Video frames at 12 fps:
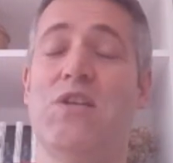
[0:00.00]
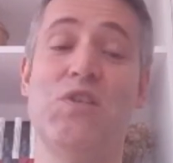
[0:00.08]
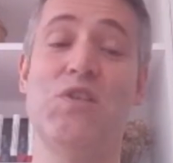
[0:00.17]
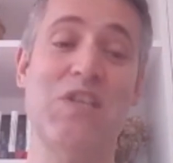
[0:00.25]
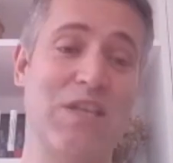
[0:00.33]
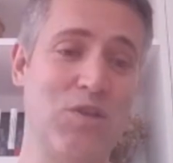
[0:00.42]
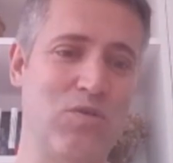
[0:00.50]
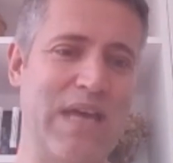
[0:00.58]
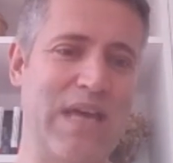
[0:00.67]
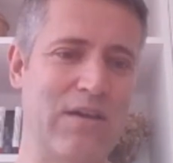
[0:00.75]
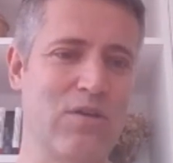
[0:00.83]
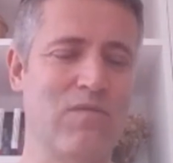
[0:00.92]
continue
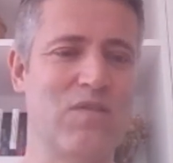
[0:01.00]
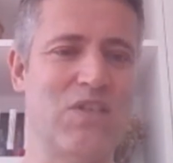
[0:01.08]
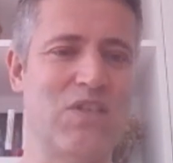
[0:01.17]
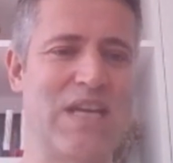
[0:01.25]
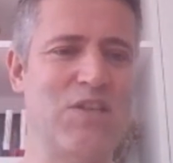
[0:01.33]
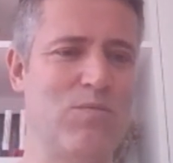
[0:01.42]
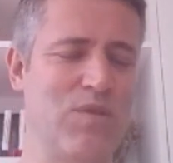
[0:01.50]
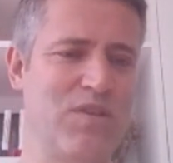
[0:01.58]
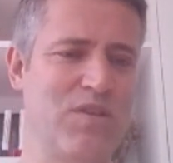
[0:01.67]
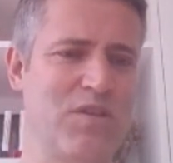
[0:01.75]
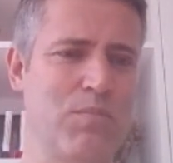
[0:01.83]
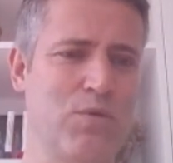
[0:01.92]
that conversation with the
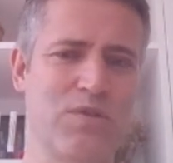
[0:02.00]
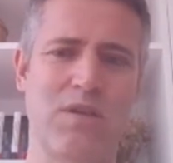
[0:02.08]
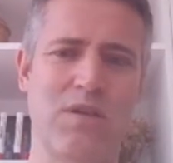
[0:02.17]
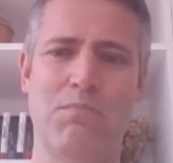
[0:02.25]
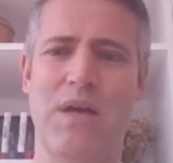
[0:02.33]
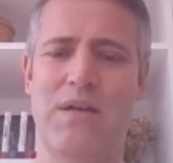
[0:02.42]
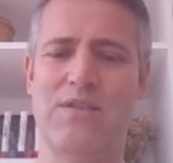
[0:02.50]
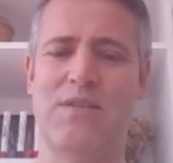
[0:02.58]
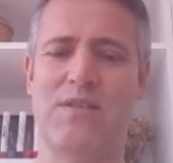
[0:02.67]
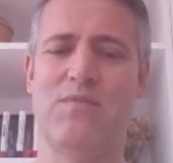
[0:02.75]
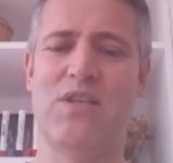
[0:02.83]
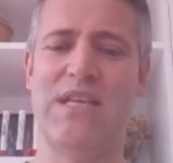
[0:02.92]
supporter, pass
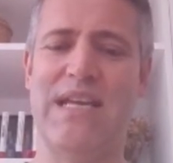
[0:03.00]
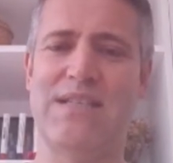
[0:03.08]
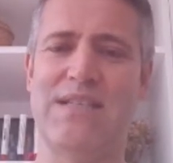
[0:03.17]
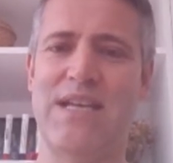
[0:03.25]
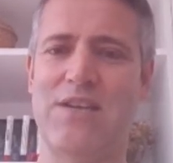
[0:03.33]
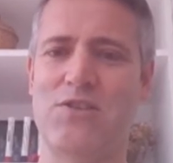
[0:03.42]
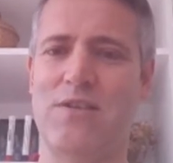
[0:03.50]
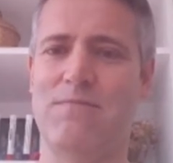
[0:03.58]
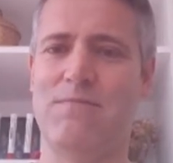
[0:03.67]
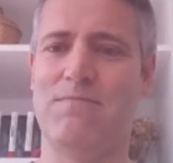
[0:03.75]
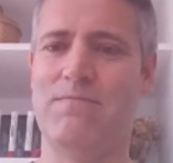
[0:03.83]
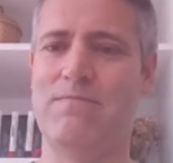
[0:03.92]
them to the next action.
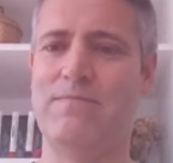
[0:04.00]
